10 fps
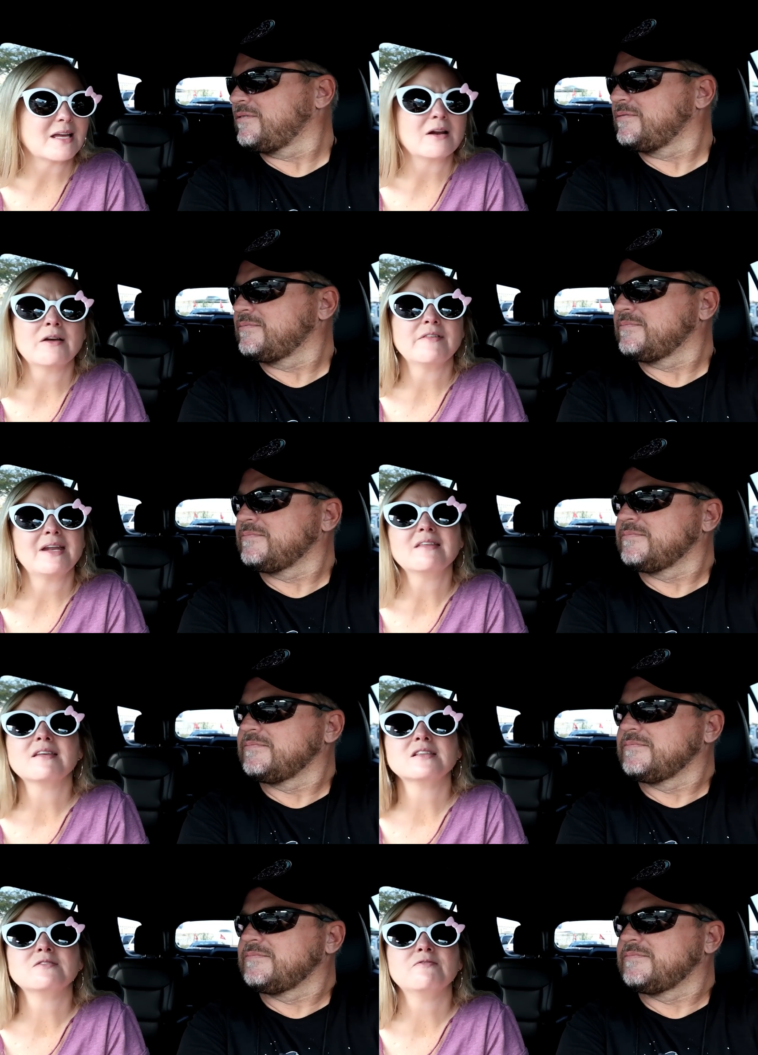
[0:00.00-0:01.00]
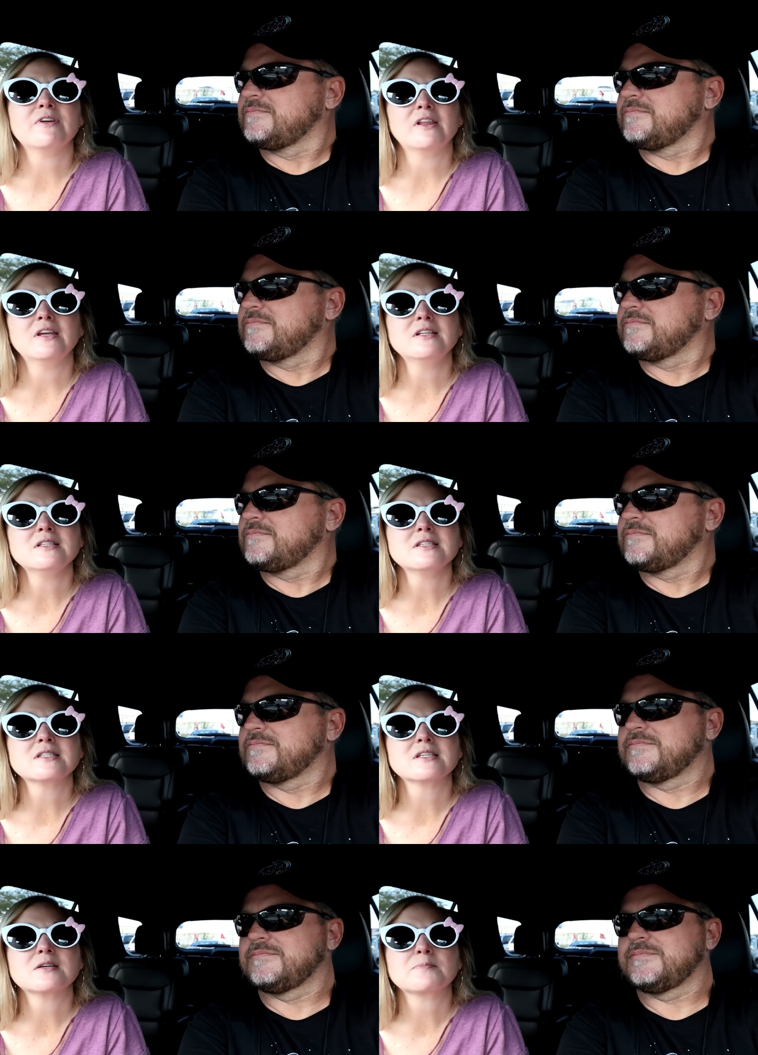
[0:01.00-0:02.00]
Speaker 1: I don't have anything villains,
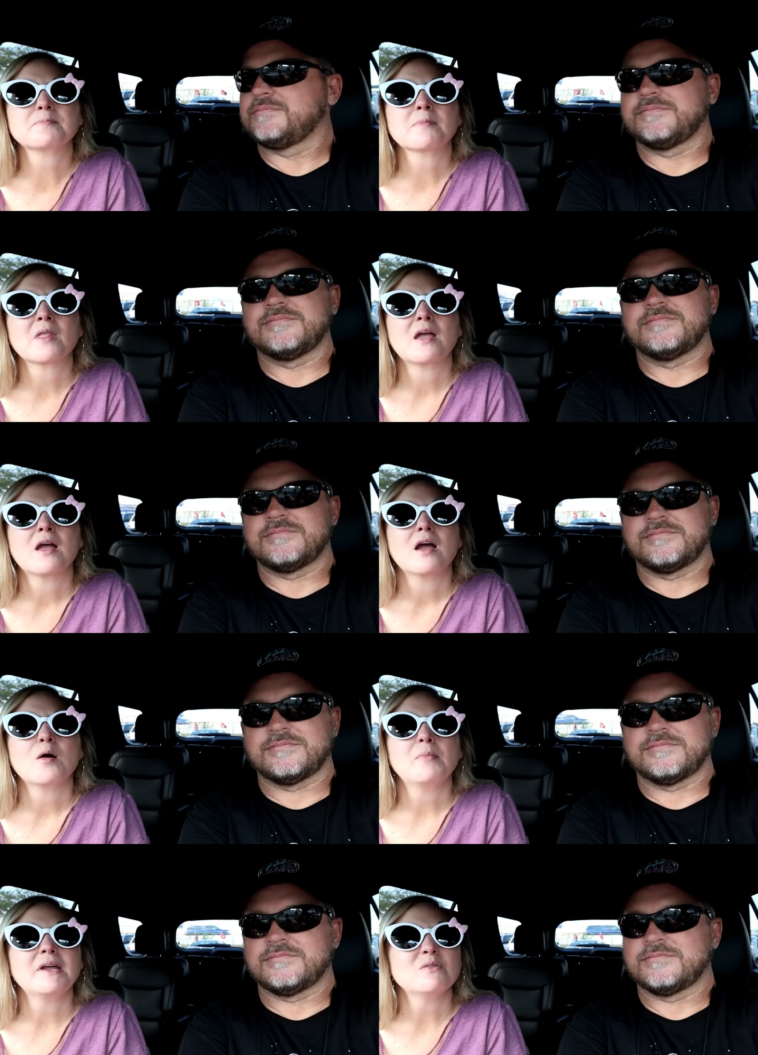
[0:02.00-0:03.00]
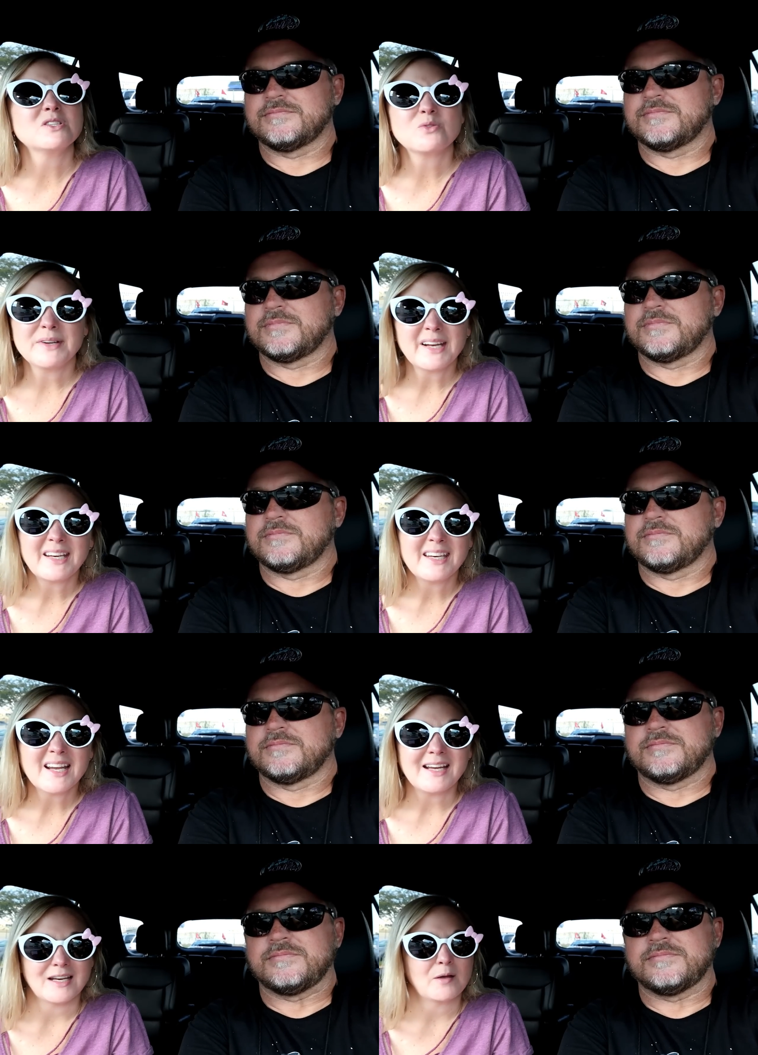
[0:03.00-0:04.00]
but it was three ninety
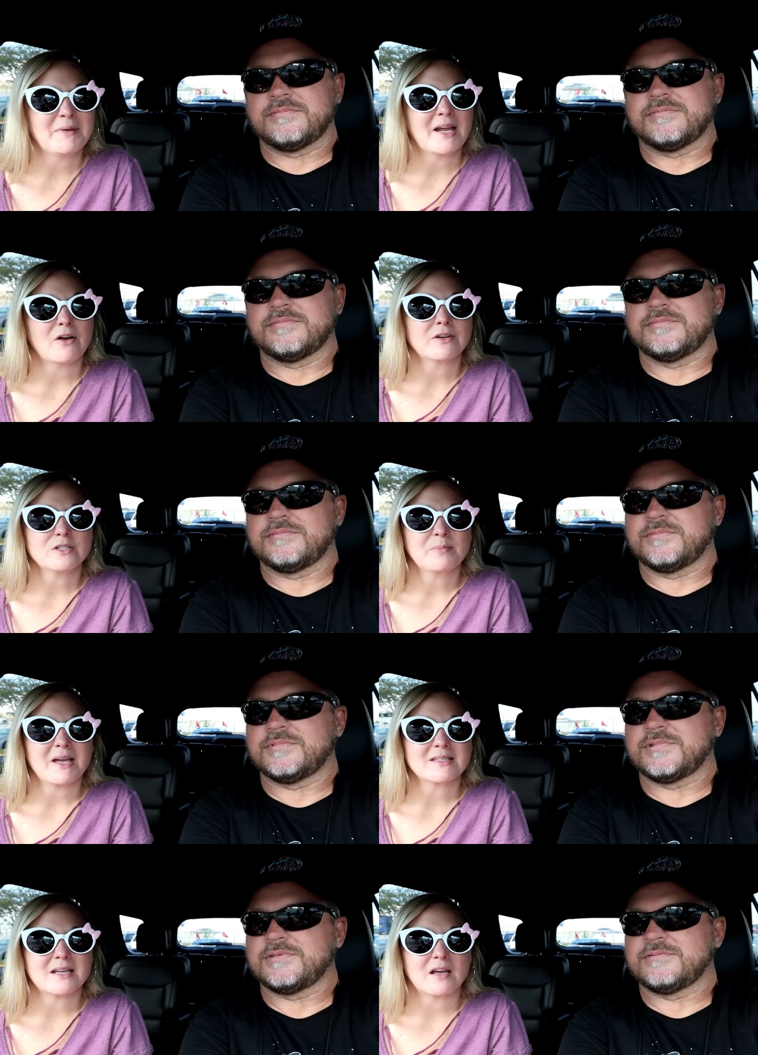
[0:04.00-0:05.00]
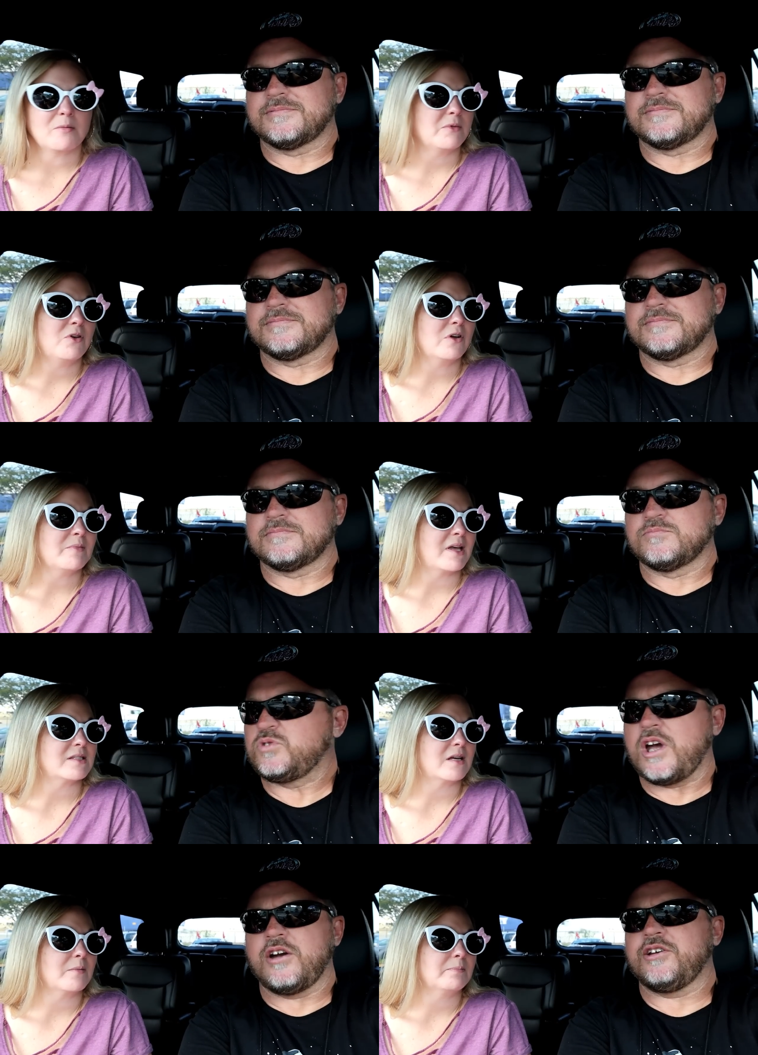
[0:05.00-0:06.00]
nine. I mean, how could you pass that up? You couldn't pass.
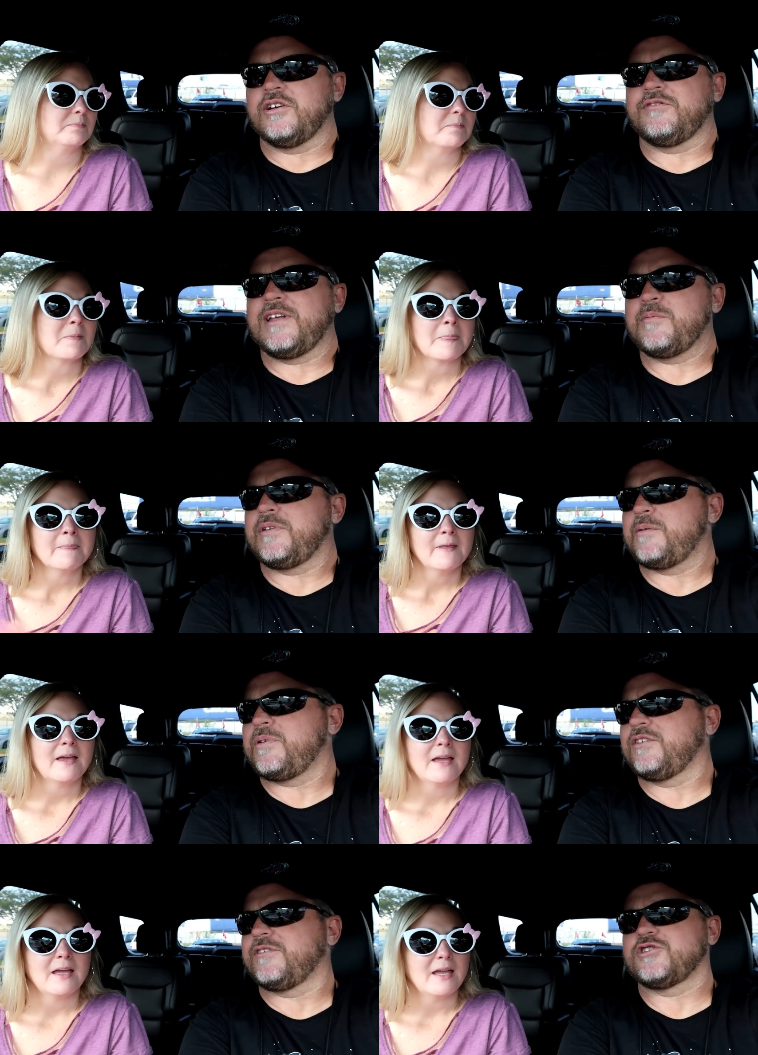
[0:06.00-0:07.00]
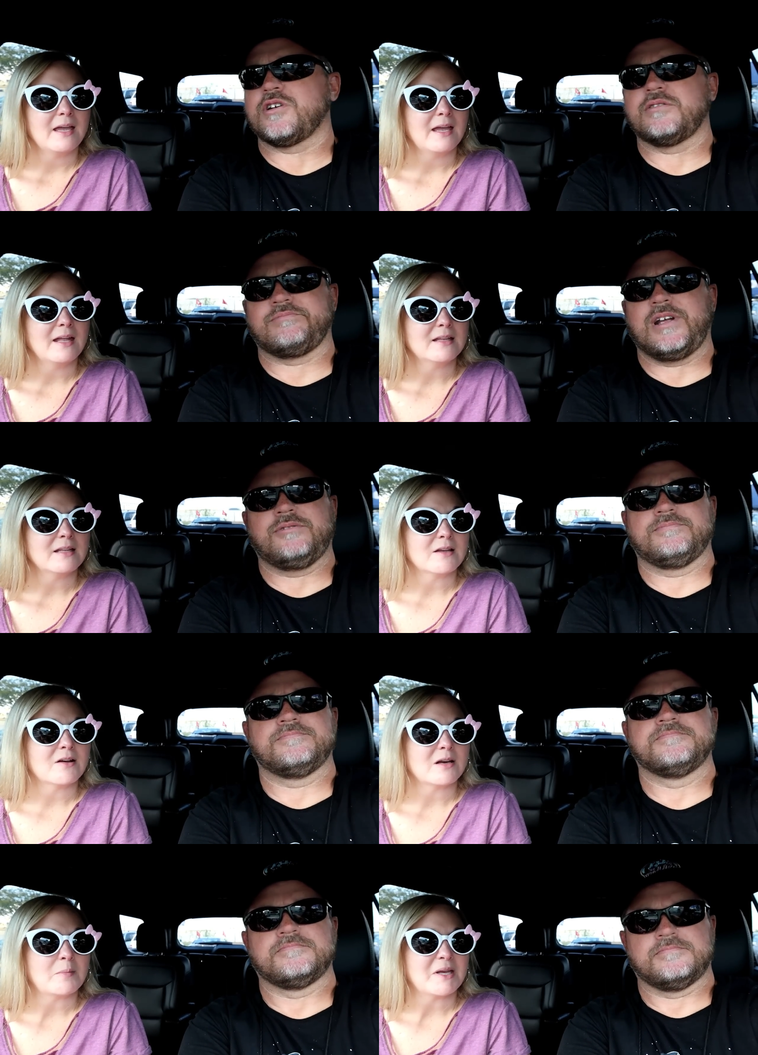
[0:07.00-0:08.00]
No, up.
Speaker 2: you couldn't for that that price for a shirt. And
Speaker 1: then the
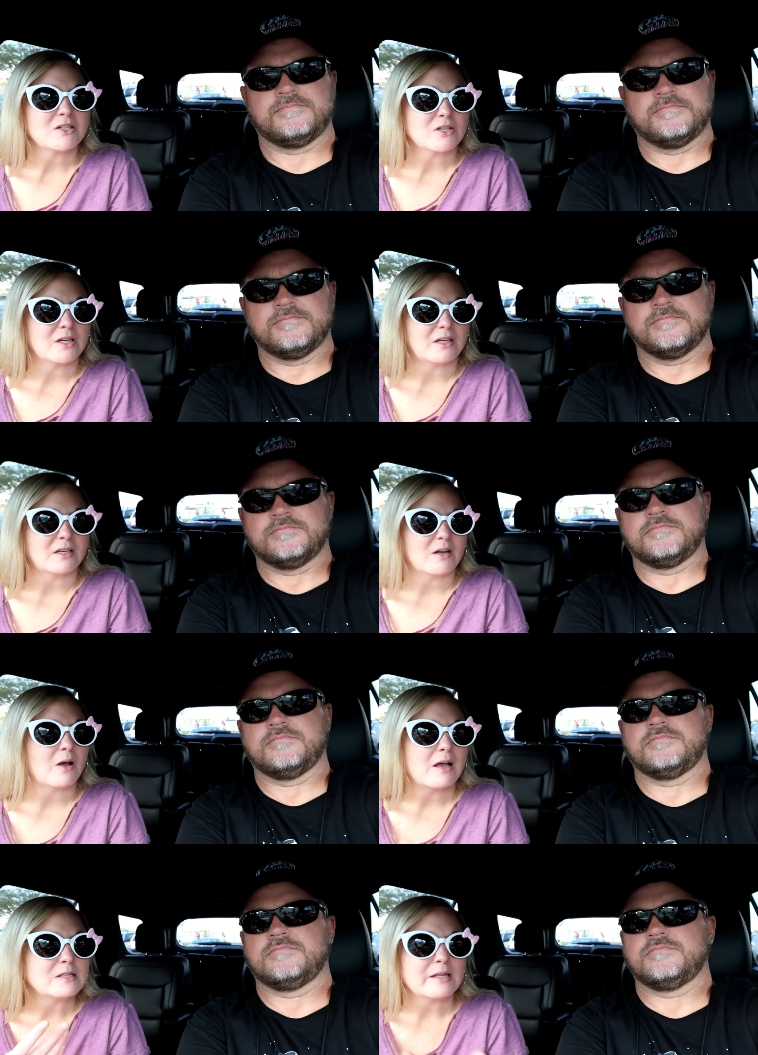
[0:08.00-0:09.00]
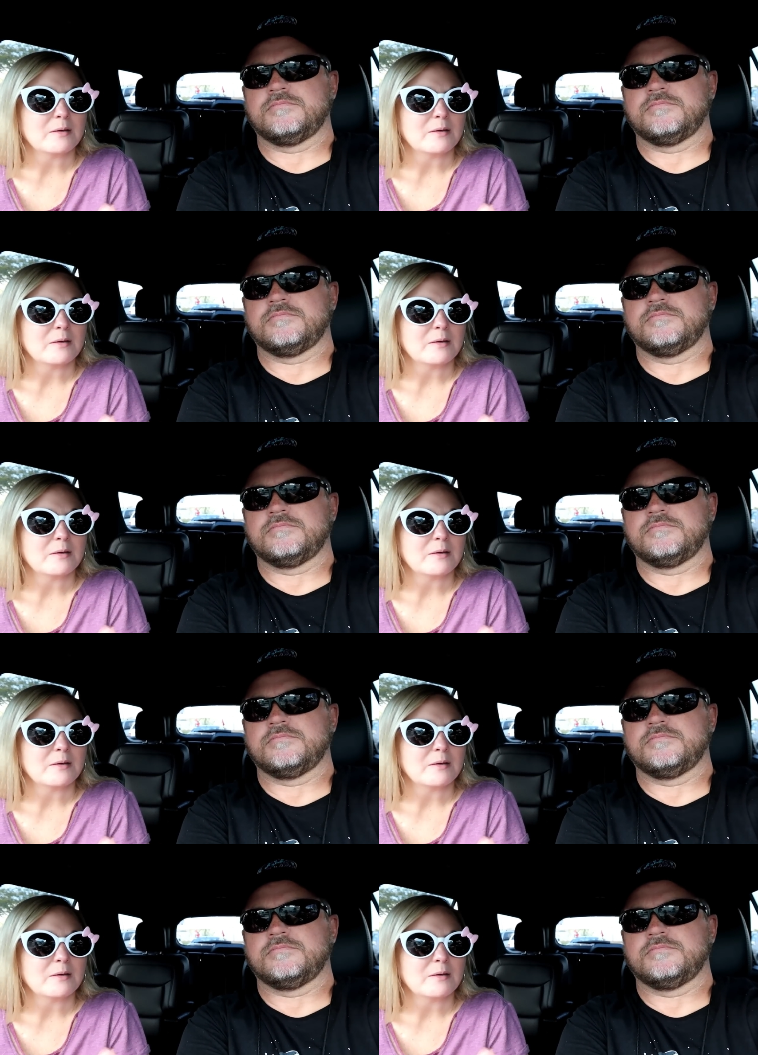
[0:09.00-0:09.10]
haunted mansion is